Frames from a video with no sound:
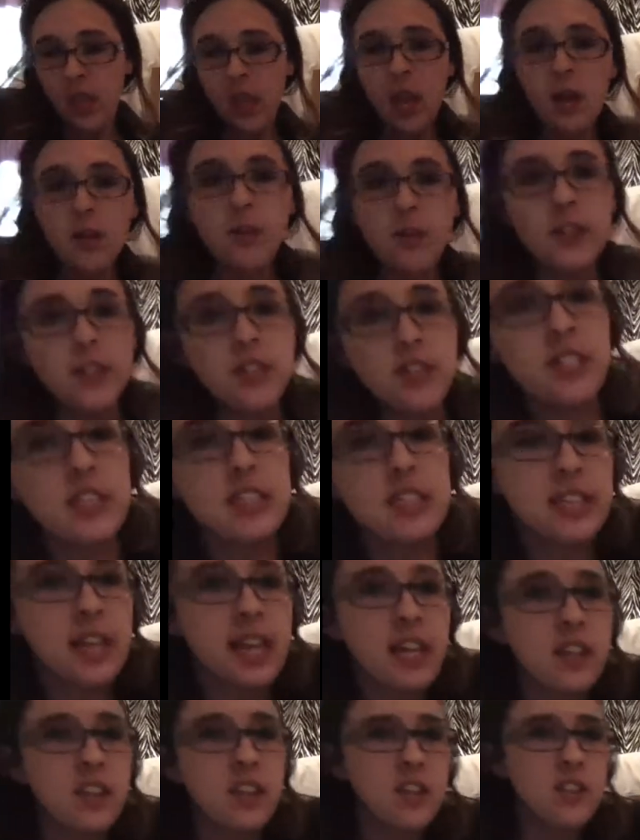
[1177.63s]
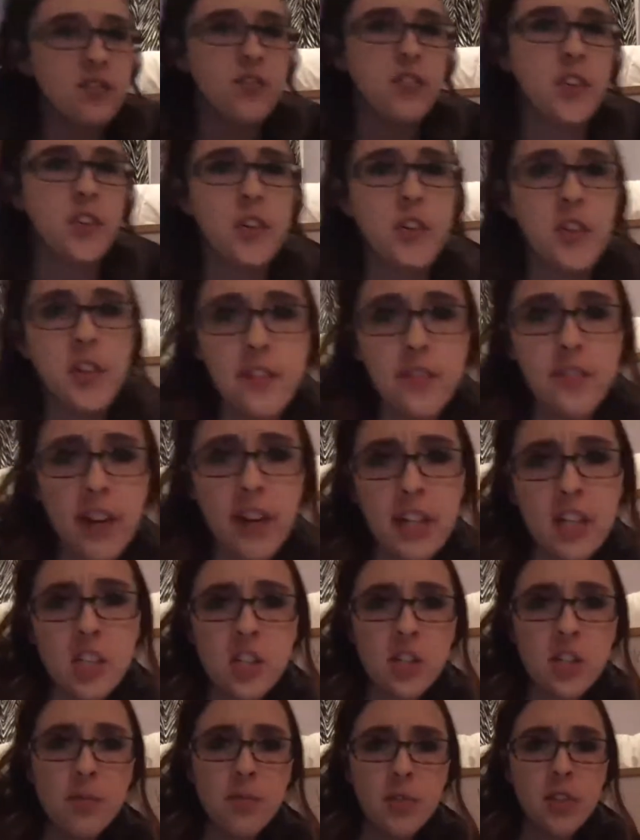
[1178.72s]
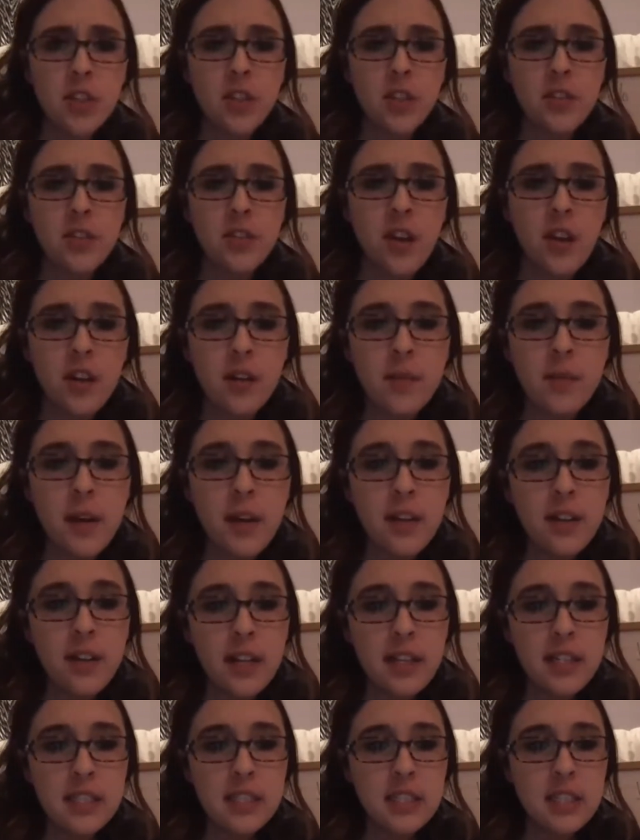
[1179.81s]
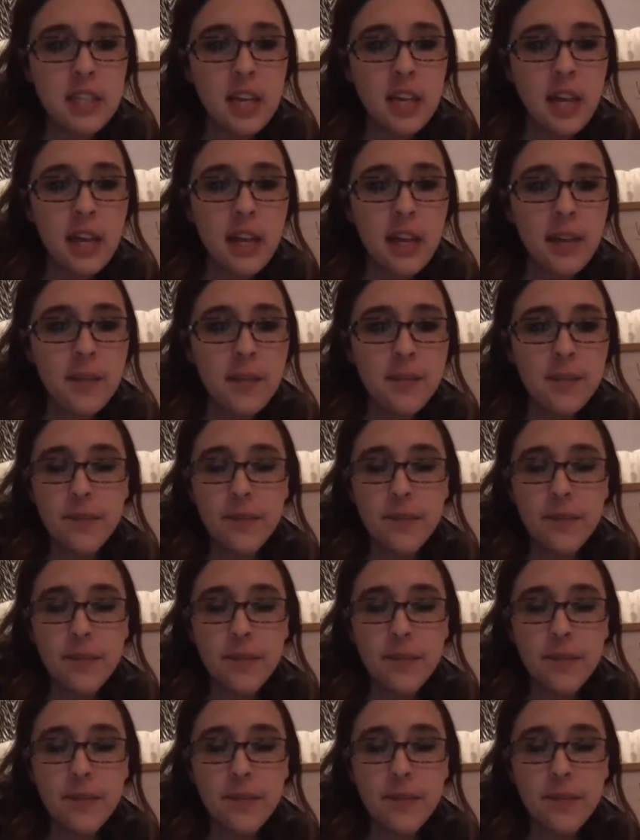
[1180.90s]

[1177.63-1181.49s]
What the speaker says: I want you to take the fruit or vegetable you got about last night.